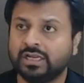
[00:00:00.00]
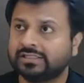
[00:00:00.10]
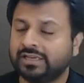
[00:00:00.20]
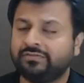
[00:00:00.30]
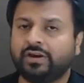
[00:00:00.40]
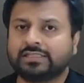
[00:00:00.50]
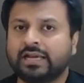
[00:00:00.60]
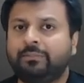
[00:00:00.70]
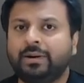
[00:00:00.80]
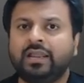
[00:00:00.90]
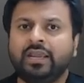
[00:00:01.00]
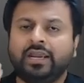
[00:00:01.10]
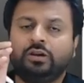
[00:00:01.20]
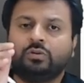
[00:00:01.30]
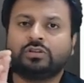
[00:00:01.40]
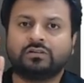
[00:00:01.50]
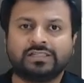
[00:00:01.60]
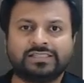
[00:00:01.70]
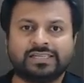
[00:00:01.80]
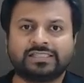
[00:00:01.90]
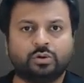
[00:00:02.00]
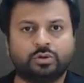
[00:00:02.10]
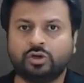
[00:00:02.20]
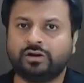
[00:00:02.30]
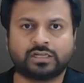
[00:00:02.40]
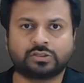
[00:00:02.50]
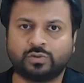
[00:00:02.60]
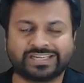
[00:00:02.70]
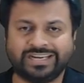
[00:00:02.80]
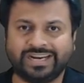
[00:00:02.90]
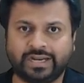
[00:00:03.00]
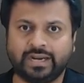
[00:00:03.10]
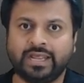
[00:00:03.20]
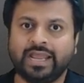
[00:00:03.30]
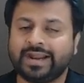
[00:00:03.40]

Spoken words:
Say for example, in 2006, your trust was created,